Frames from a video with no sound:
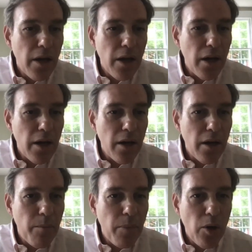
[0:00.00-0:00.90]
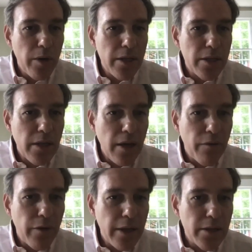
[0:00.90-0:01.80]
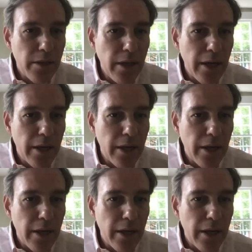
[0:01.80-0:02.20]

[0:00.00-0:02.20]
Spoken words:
opponents and friends alike.